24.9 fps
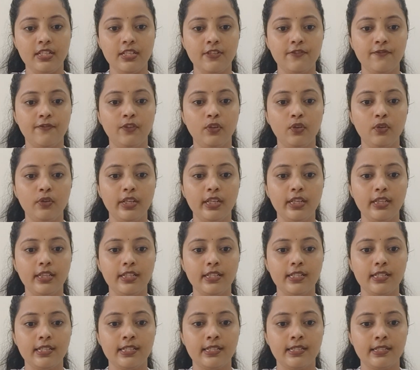is 4 and
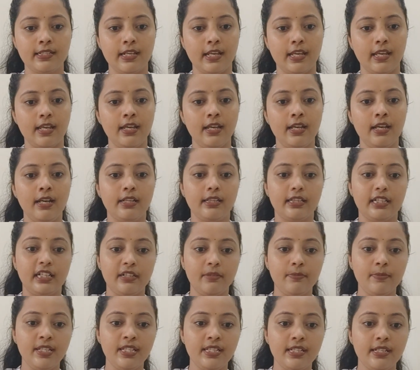this is 3,
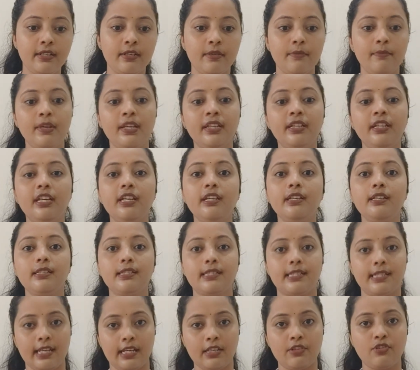that means the remaining
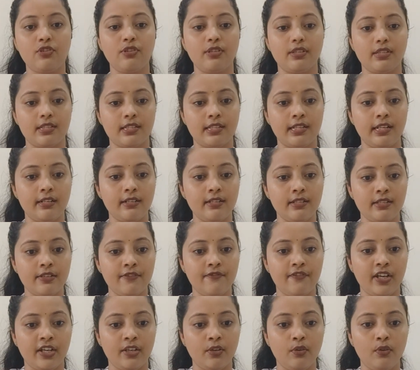sections, that is
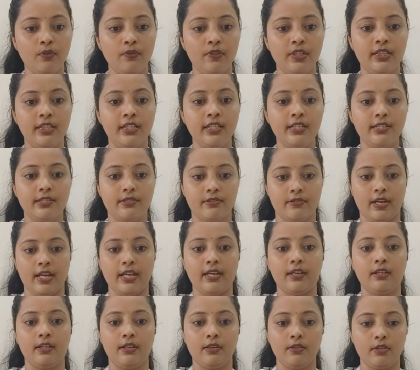if I go with this
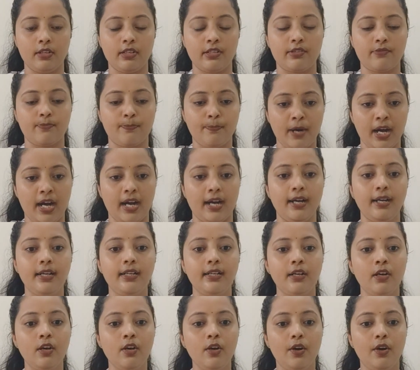triangular part,